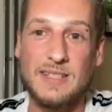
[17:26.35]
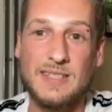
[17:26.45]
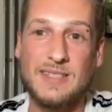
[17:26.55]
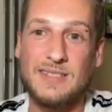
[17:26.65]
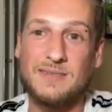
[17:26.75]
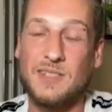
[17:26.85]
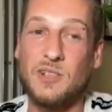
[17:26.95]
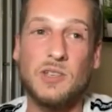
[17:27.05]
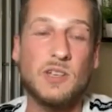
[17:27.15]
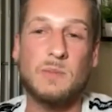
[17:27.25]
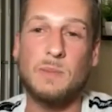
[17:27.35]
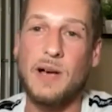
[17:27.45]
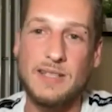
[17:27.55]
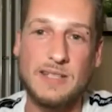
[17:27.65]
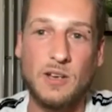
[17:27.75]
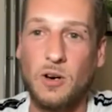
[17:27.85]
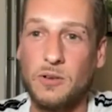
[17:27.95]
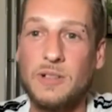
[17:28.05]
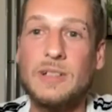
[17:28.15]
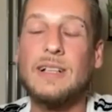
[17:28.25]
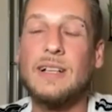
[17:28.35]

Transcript: It's you know you could be passing it on,